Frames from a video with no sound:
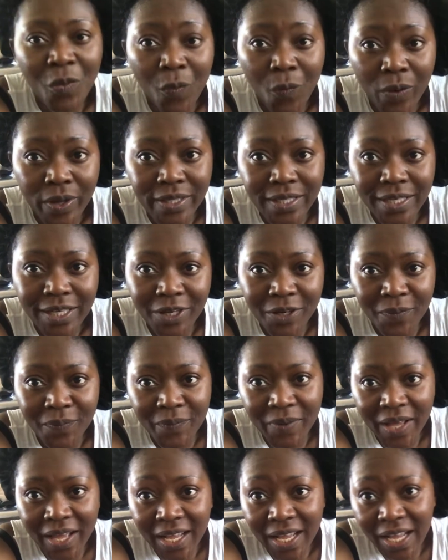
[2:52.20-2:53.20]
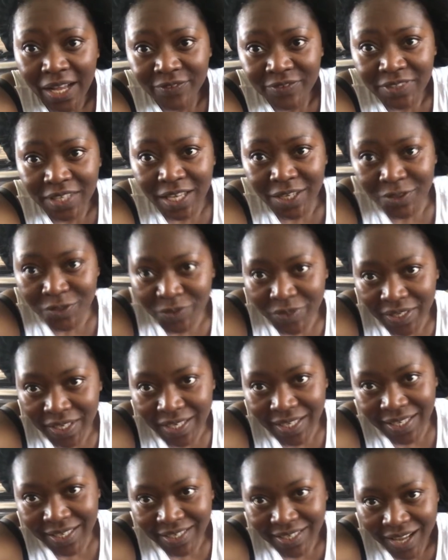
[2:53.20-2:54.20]
when they come back after
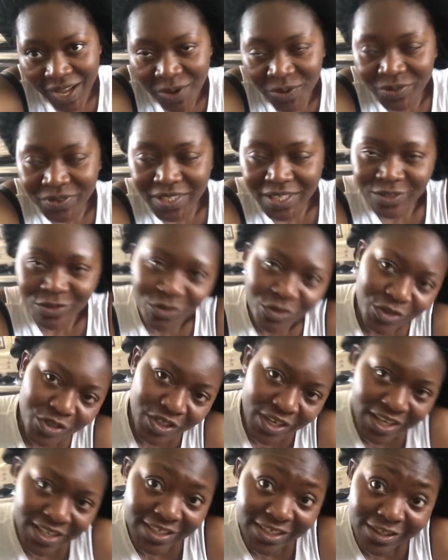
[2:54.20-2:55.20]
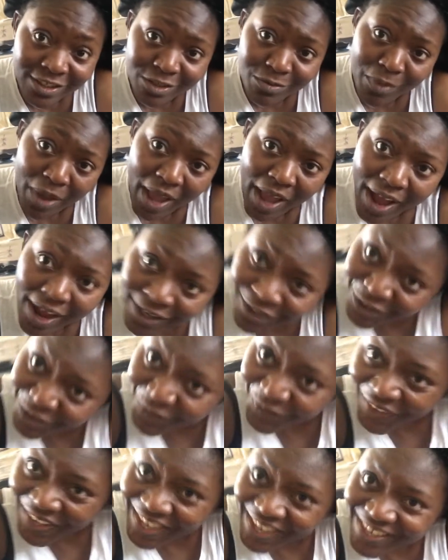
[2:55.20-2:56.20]
cooking, I will then go change into my
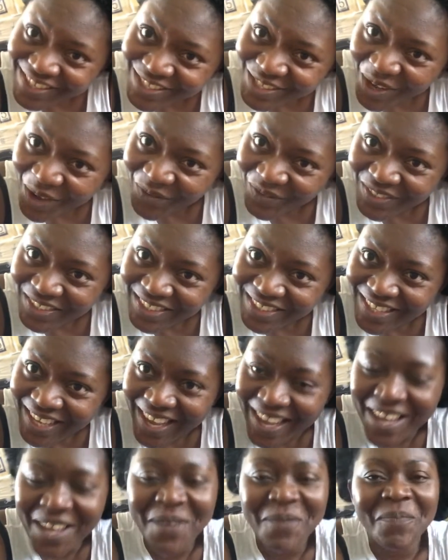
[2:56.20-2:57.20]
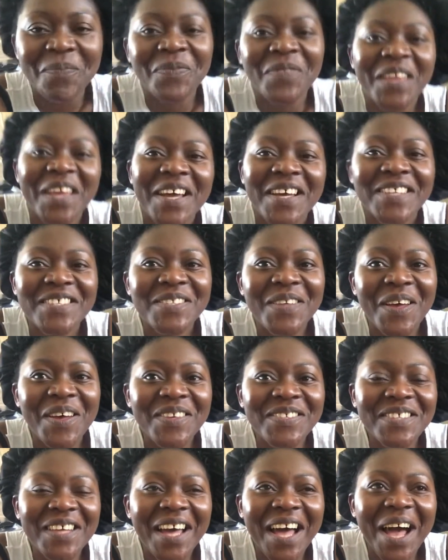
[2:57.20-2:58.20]
outfit of the day. So
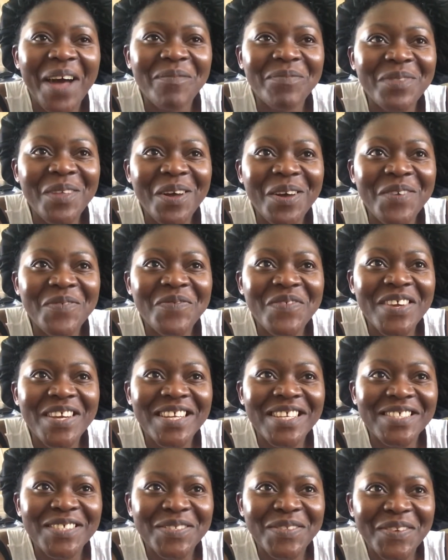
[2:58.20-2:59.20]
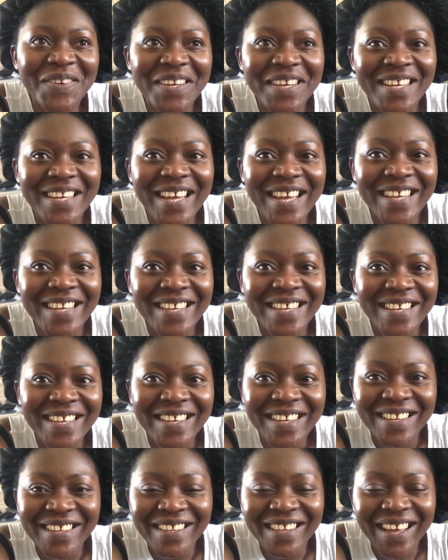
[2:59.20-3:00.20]
I'm not really doing
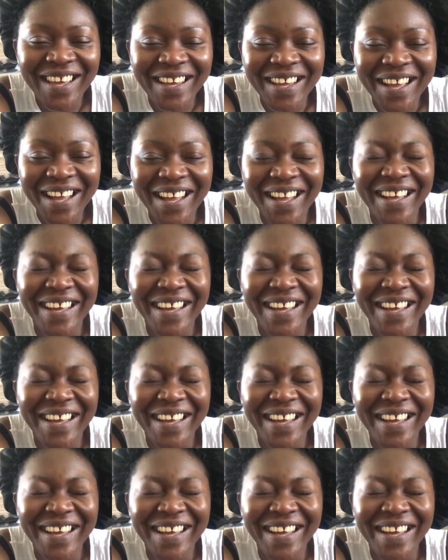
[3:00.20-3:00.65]
any, like,